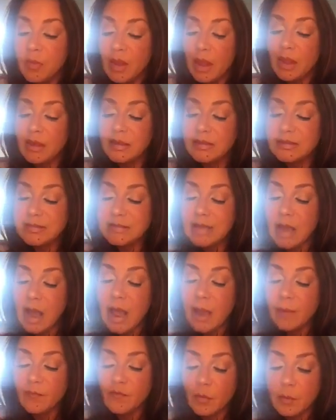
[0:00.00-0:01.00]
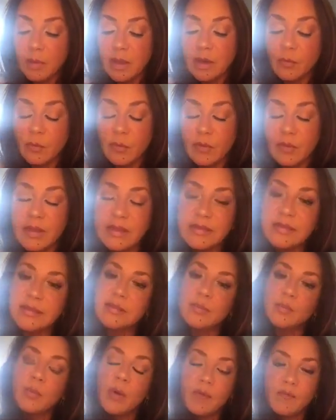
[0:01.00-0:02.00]
it is time for me to release
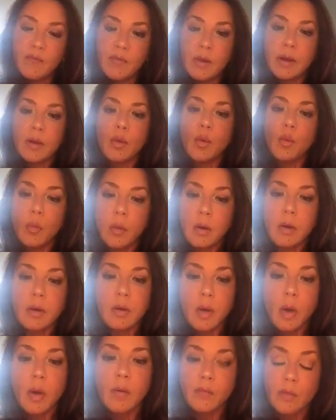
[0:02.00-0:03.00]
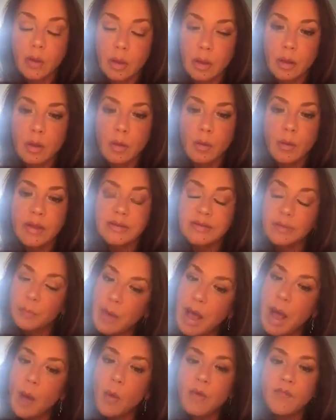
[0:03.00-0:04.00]
this prophetic word over you. It's a
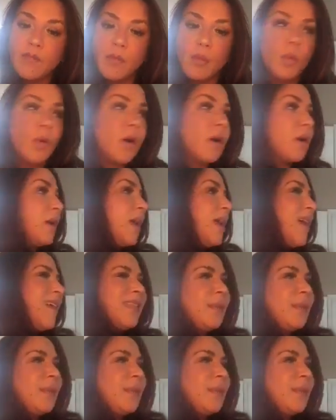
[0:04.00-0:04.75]
powerful word.